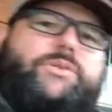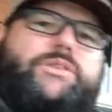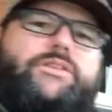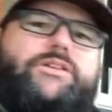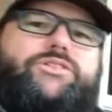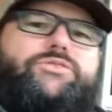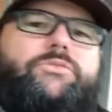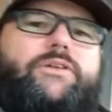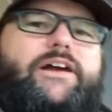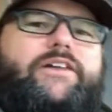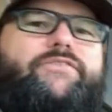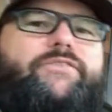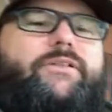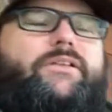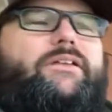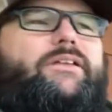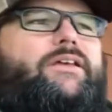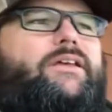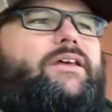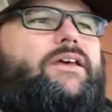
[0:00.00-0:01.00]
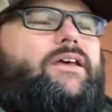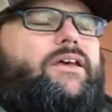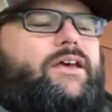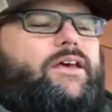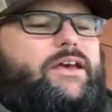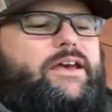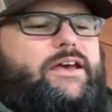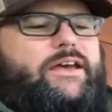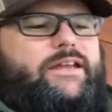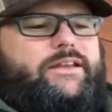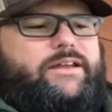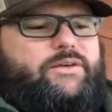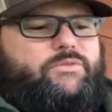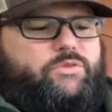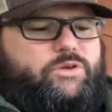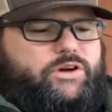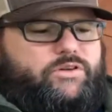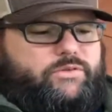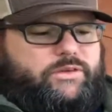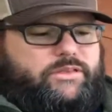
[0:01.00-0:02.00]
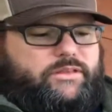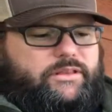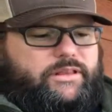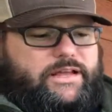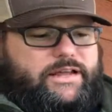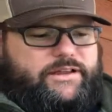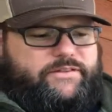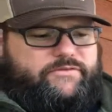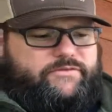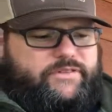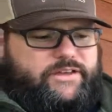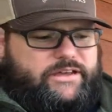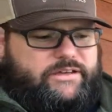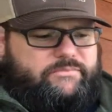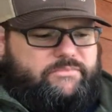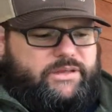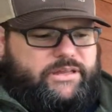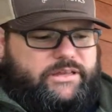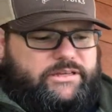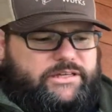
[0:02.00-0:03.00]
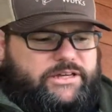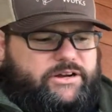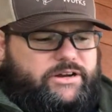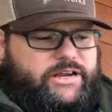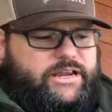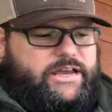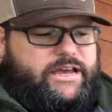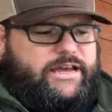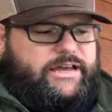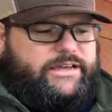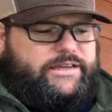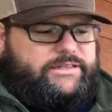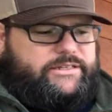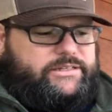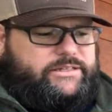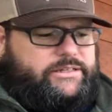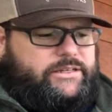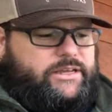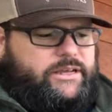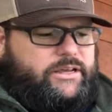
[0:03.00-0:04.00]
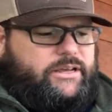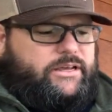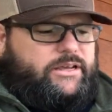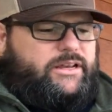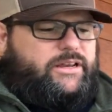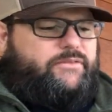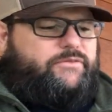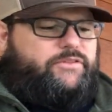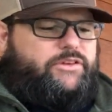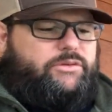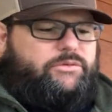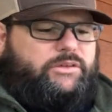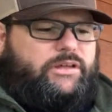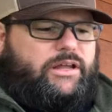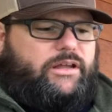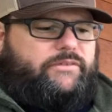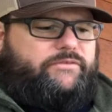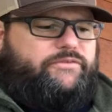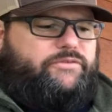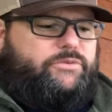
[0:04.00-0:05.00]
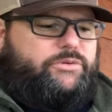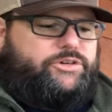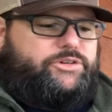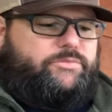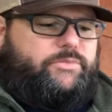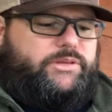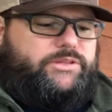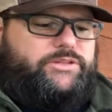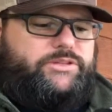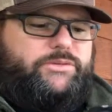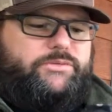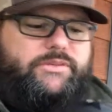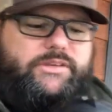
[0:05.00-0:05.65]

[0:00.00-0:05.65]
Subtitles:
with this rifle, and I work with a lot of military guys and a few law enforcement. So